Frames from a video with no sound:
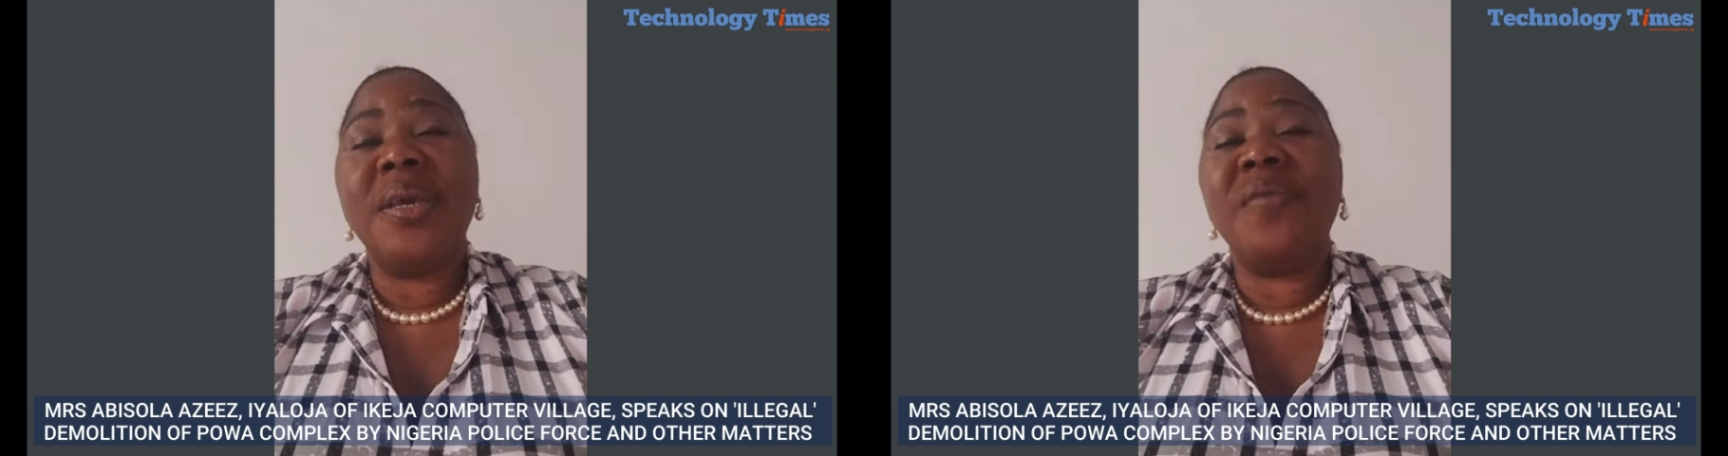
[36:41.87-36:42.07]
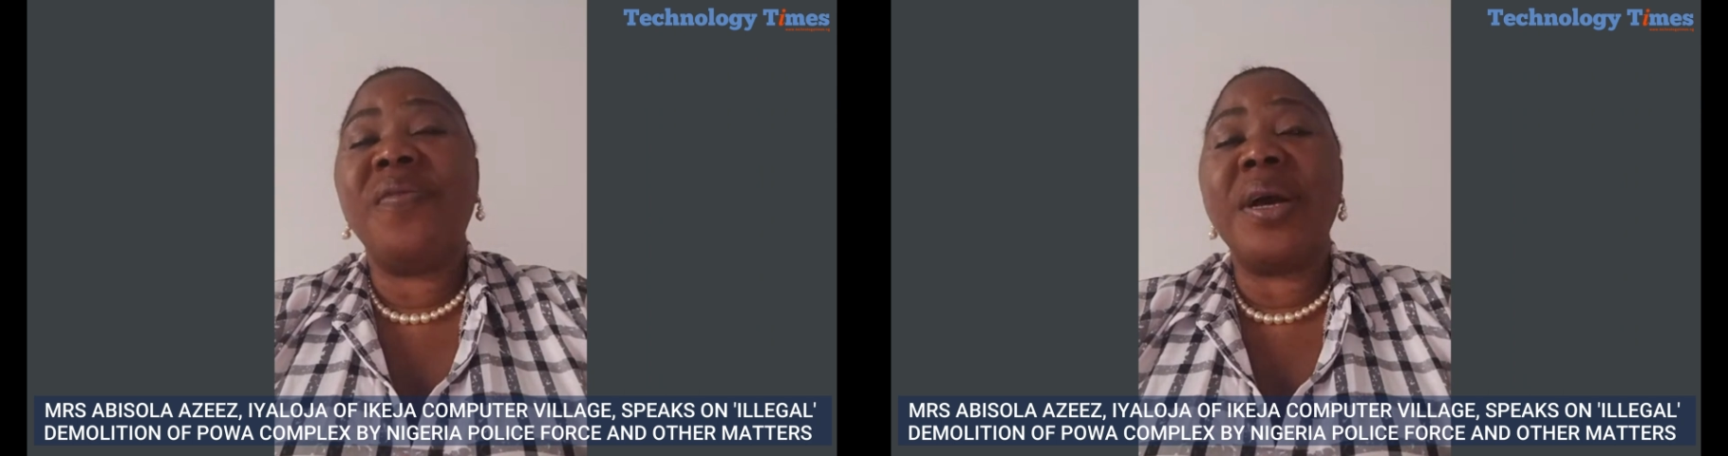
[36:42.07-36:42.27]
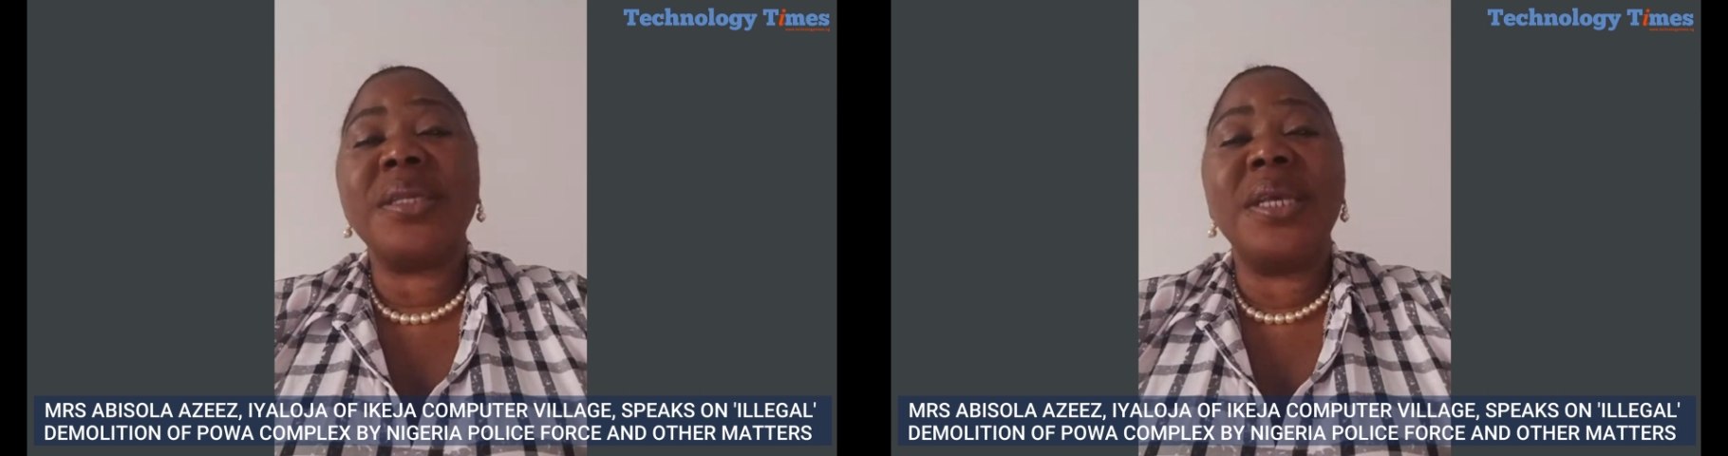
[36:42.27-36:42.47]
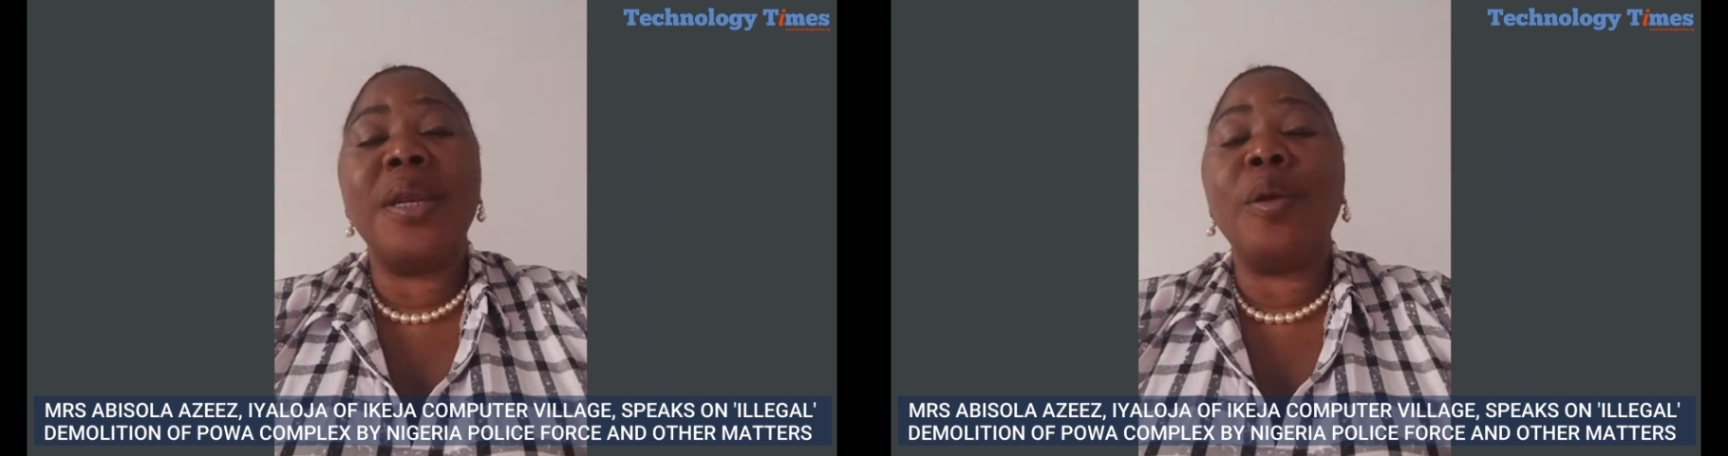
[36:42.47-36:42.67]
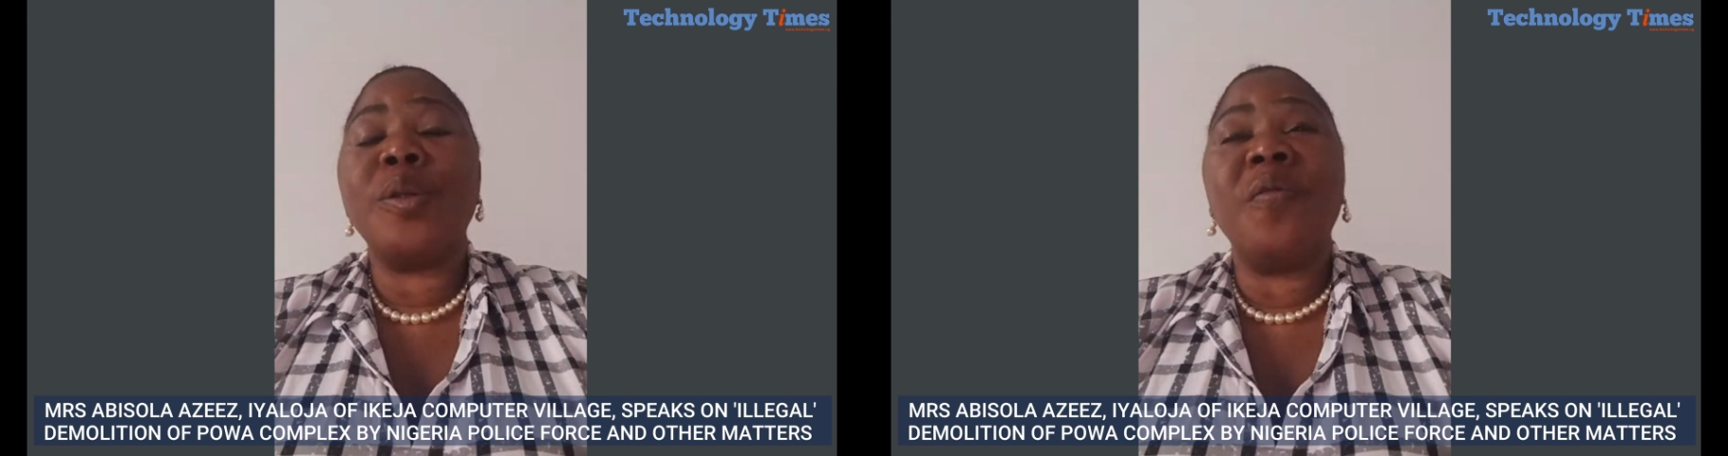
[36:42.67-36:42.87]
In fact, a
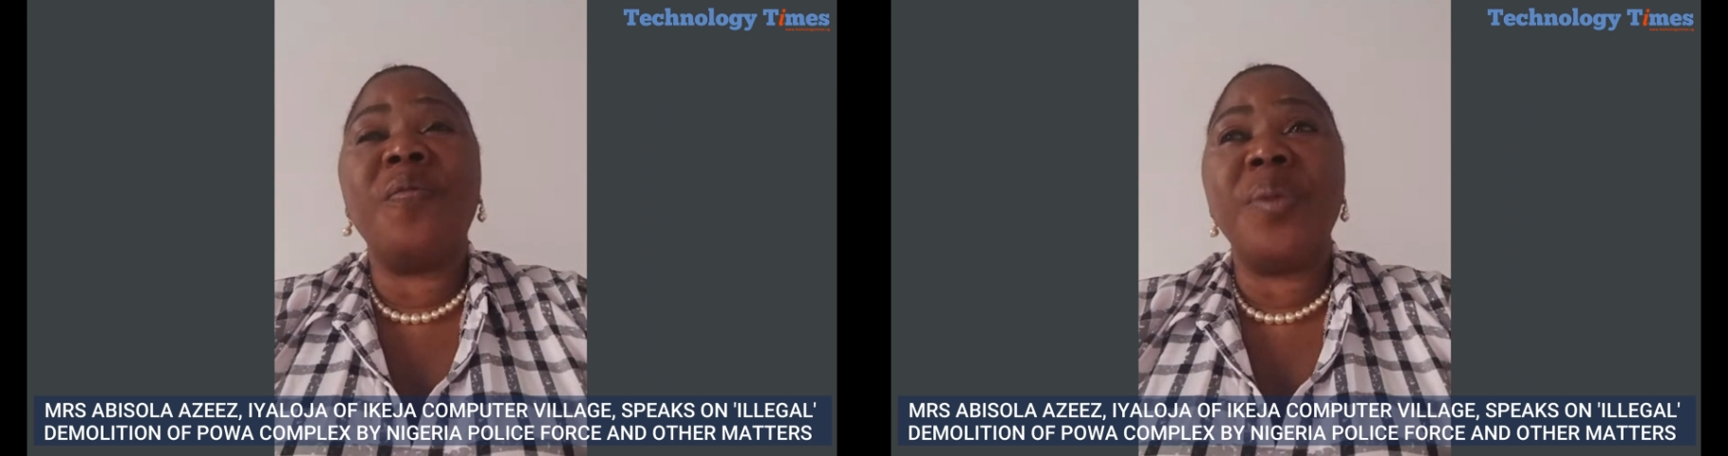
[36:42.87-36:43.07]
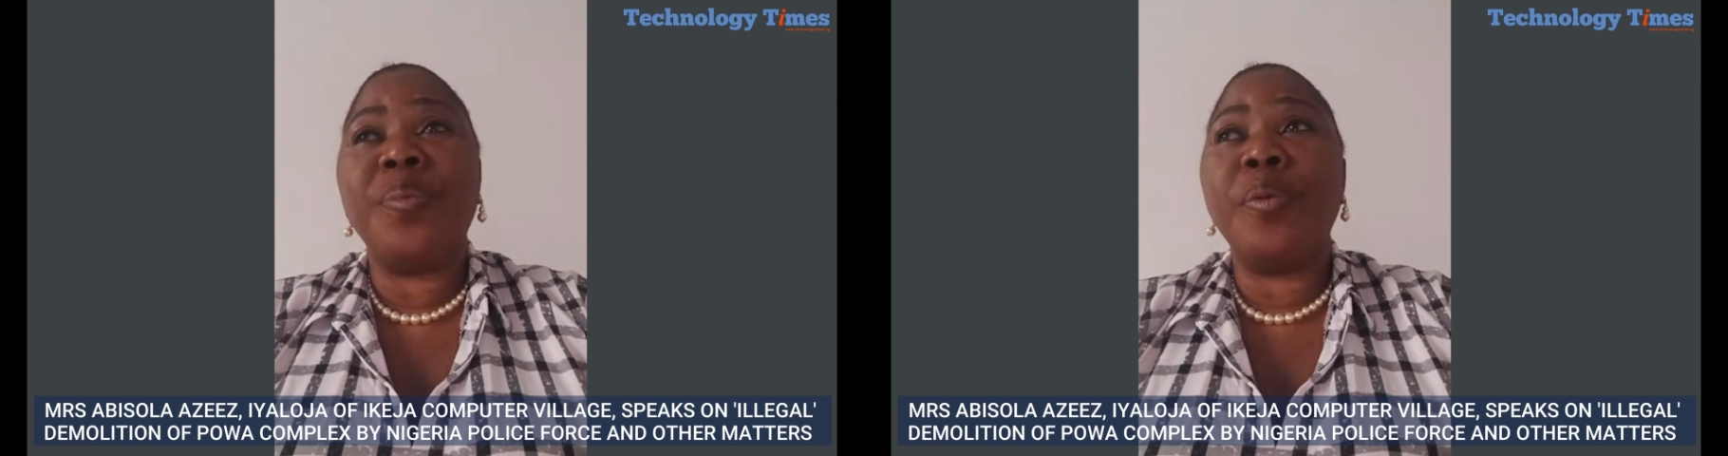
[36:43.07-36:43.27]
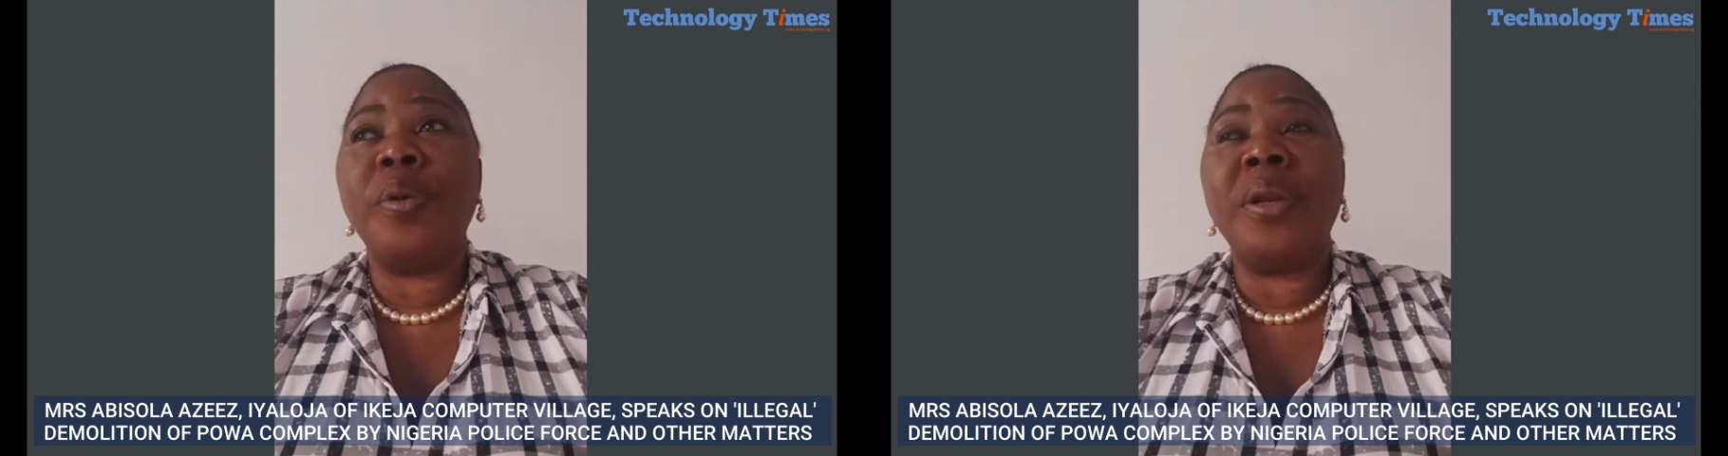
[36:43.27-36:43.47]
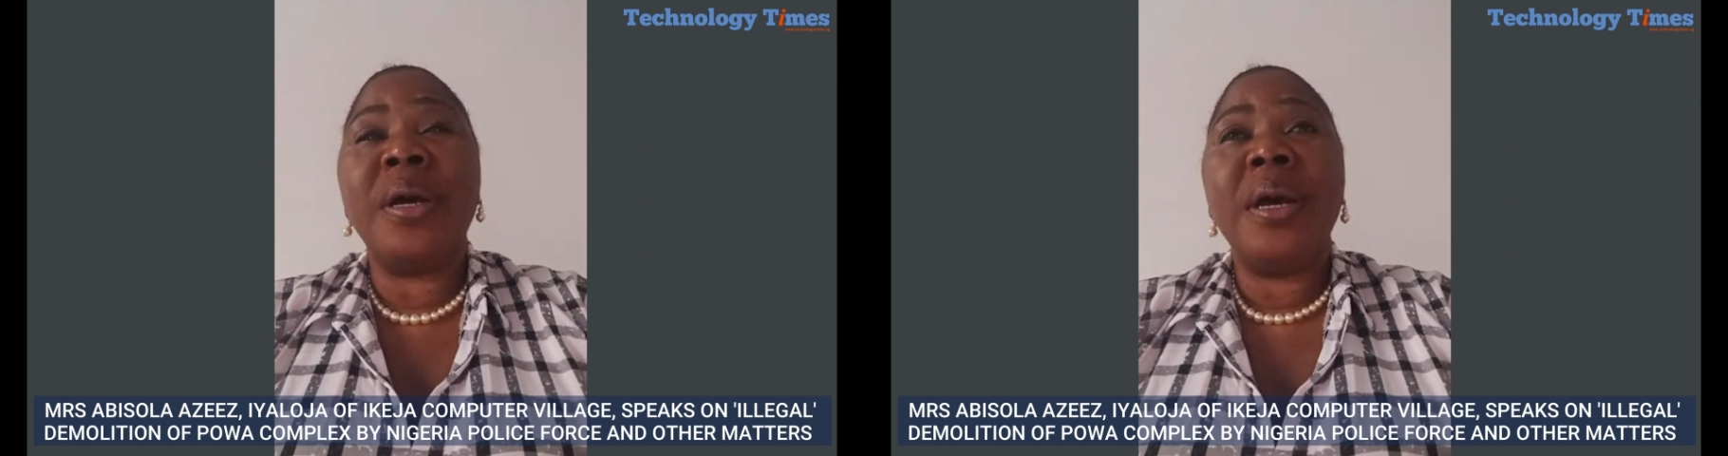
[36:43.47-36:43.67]
lot of people